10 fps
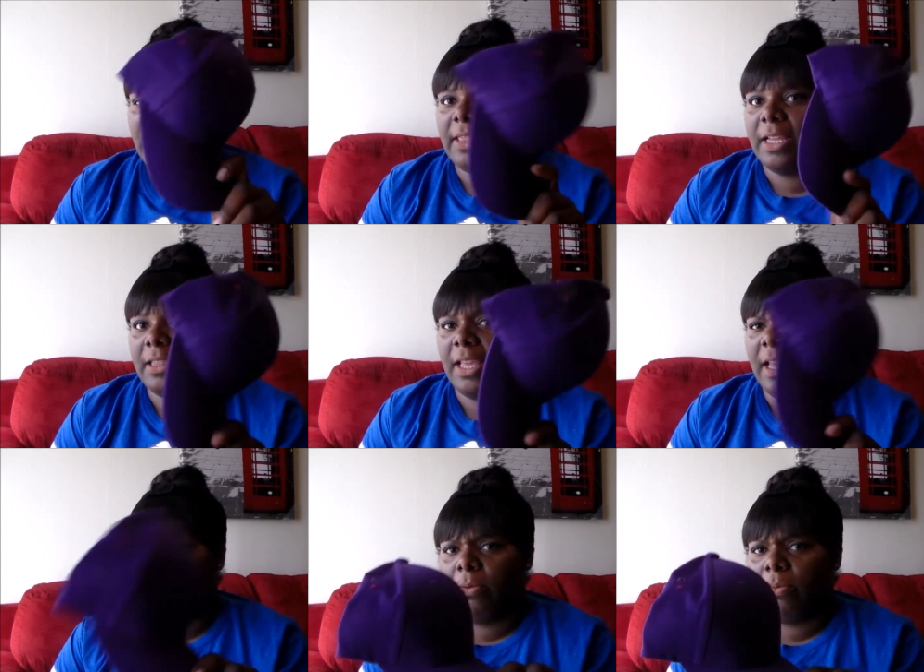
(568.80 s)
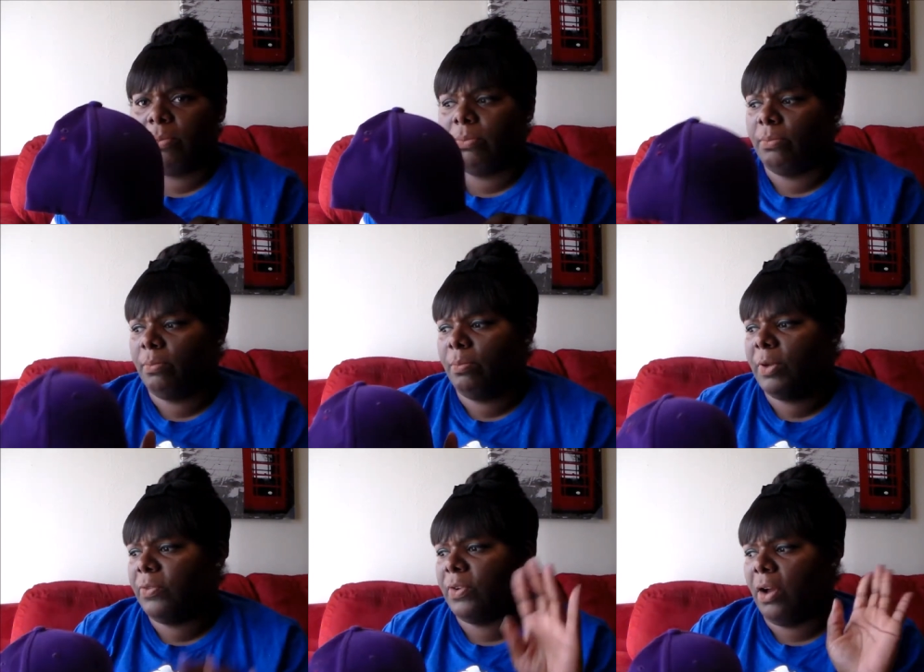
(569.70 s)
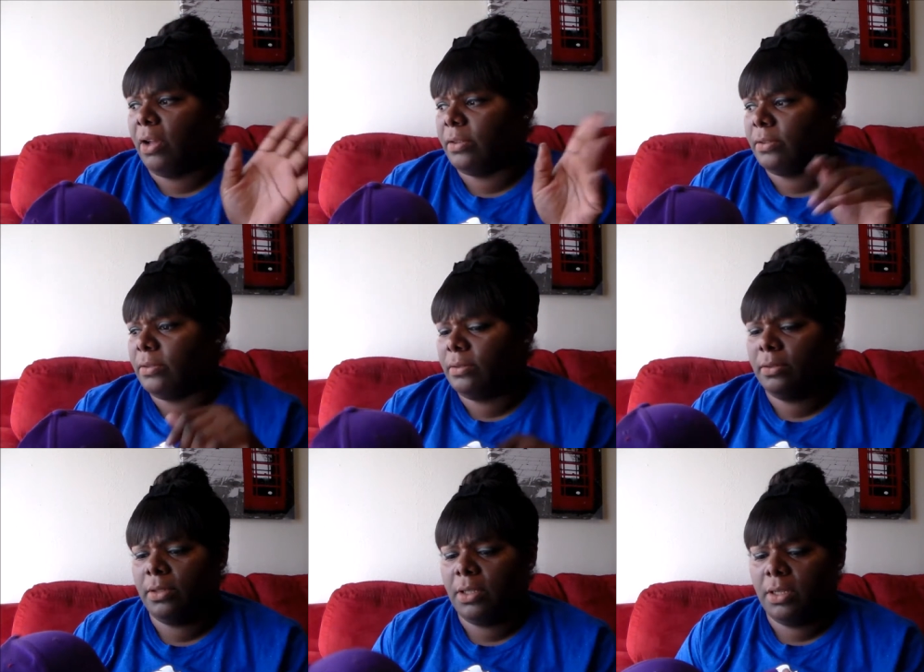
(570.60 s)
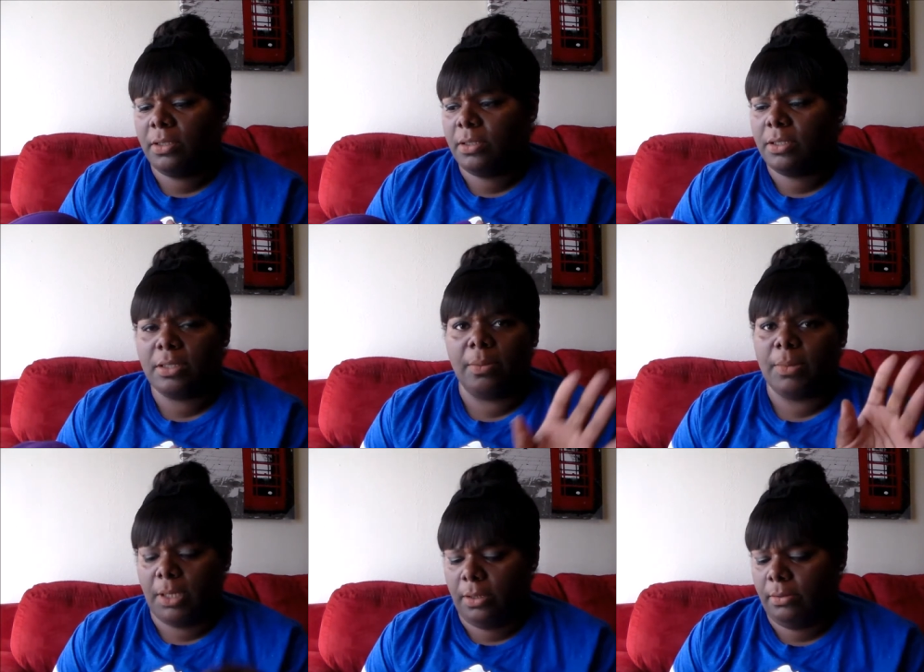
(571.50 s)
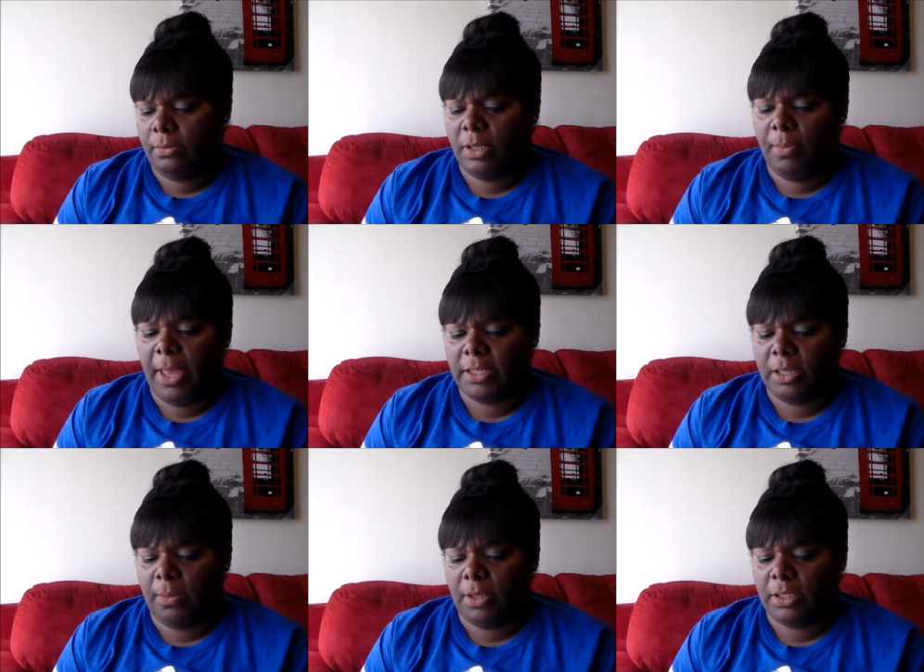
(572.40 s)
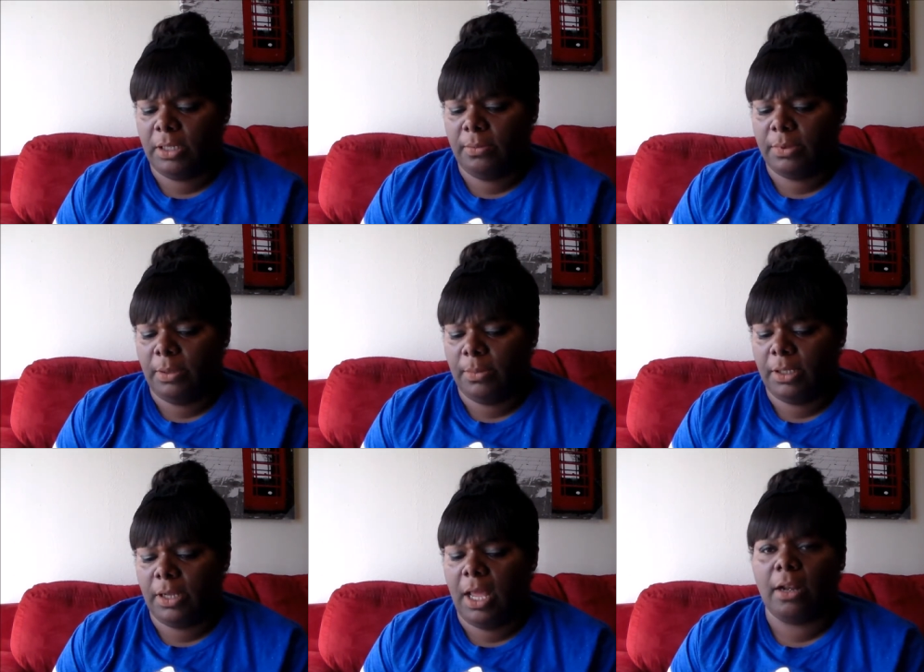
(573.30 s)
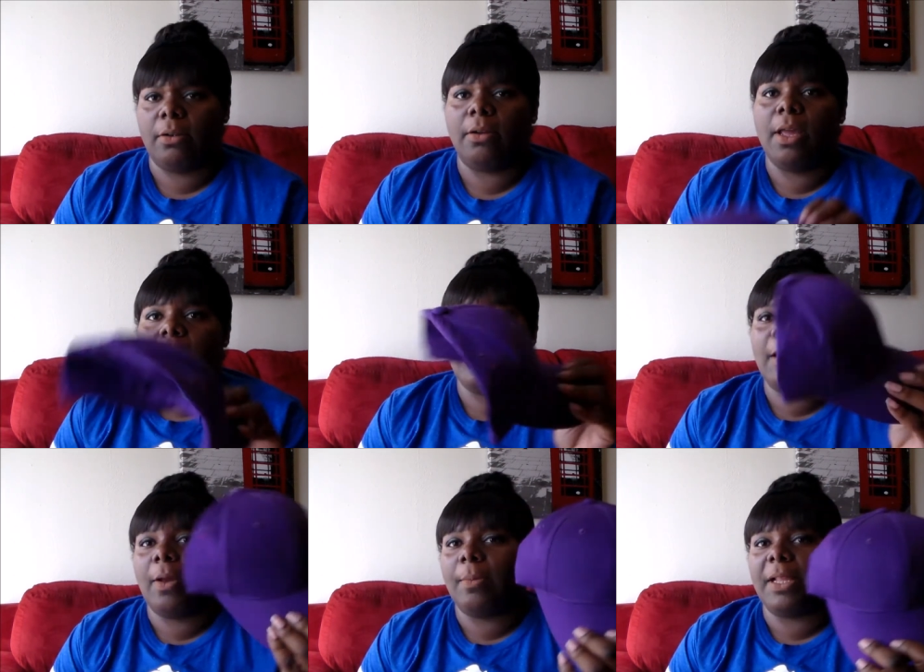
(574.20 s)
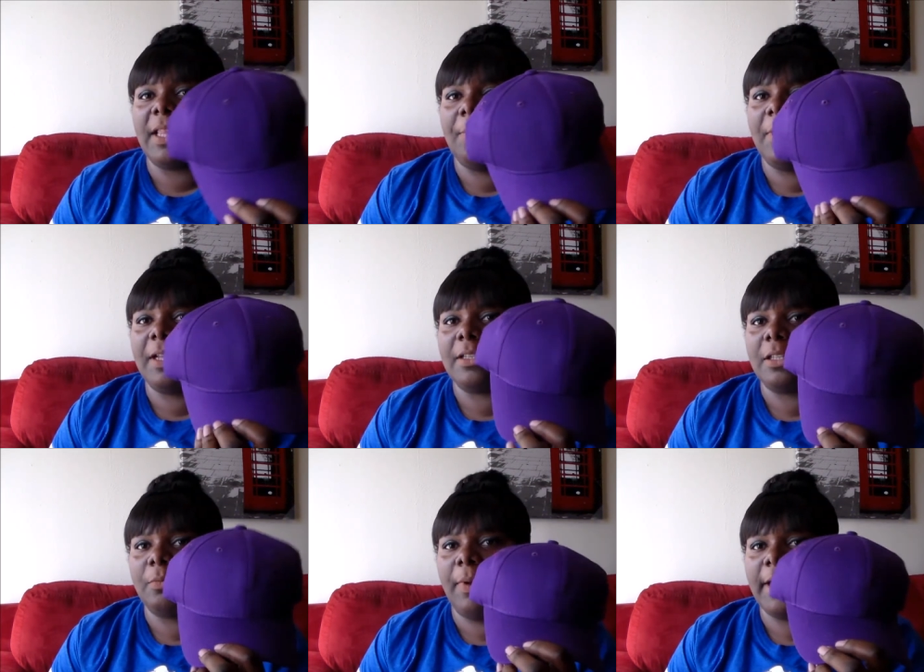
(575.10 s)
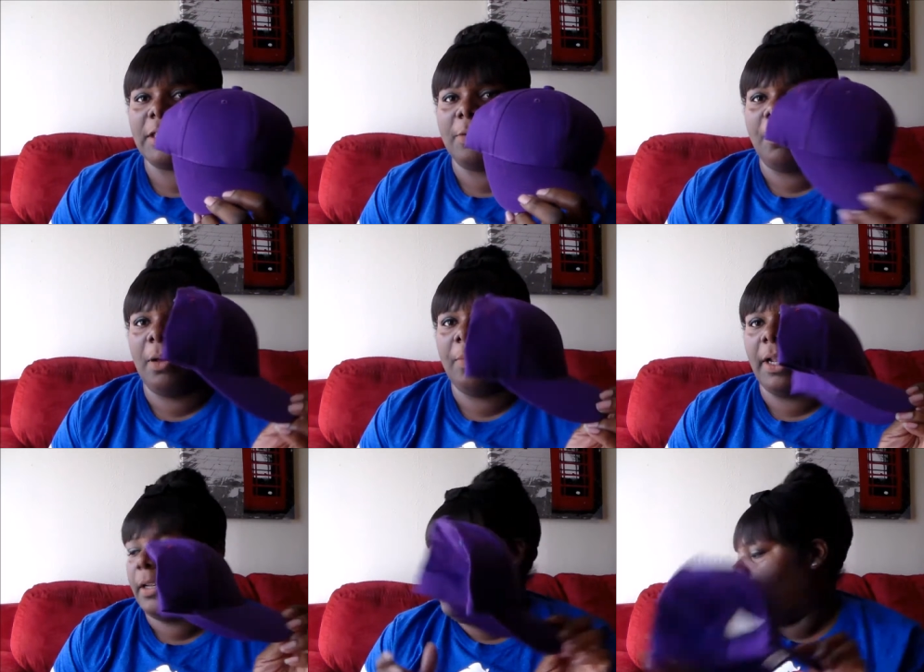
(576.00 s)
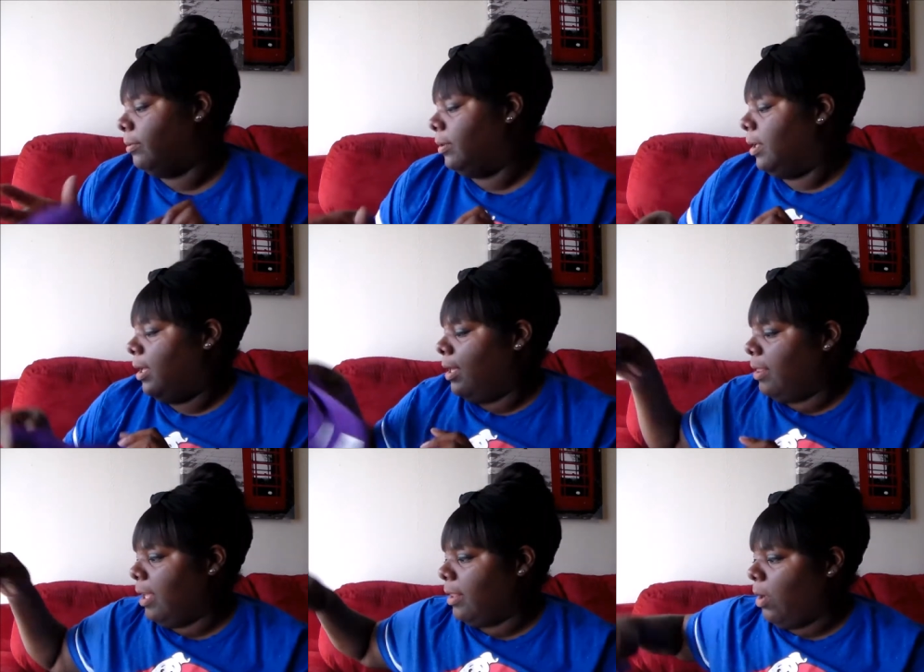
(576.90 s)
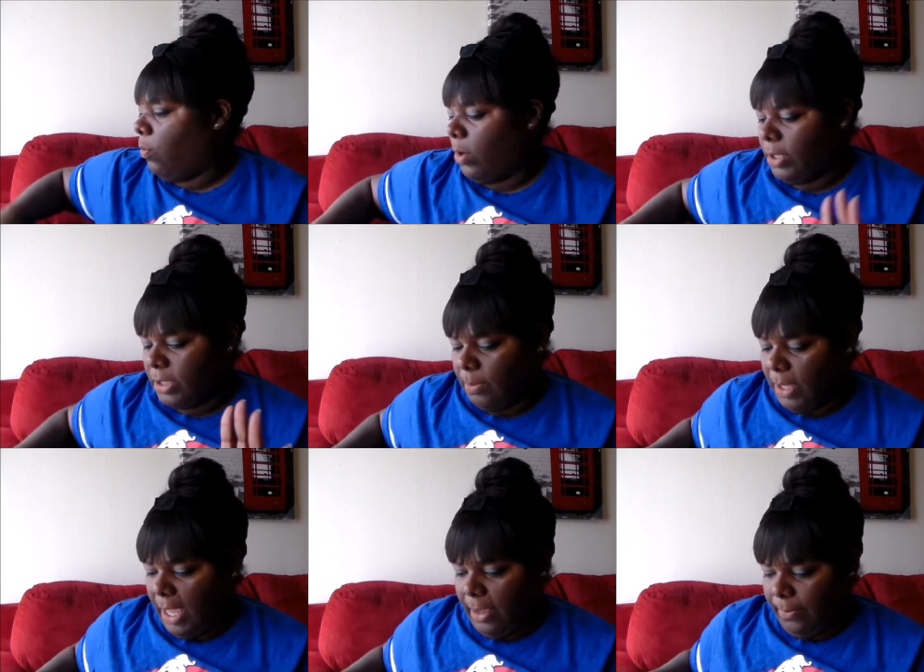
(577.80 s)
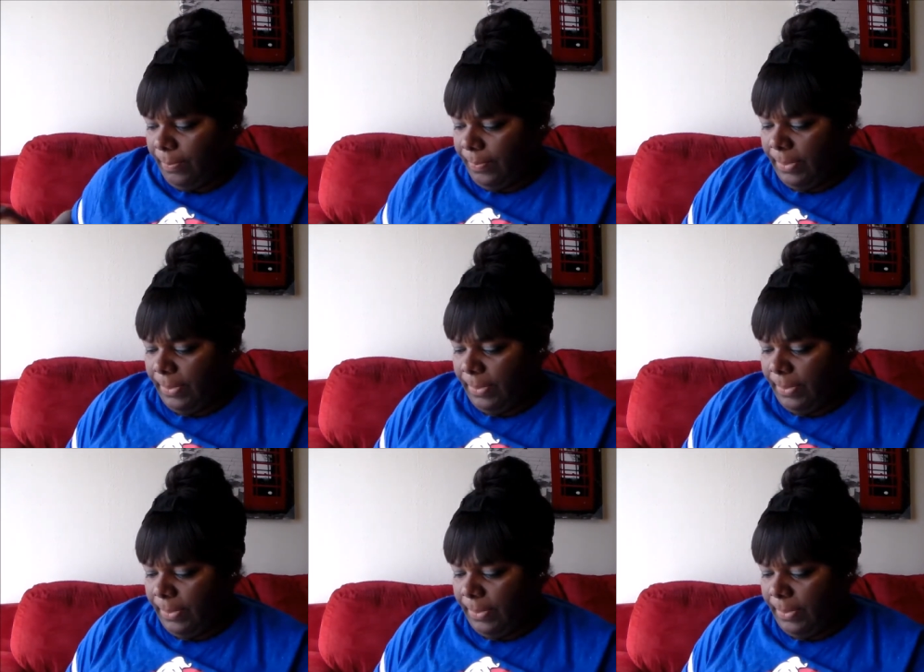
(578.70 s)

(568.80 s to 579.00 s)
And I think they moved on to something. The basketball team, something. I don't know. Anyway, I'm not that big into the basketball, but I know that they won some game.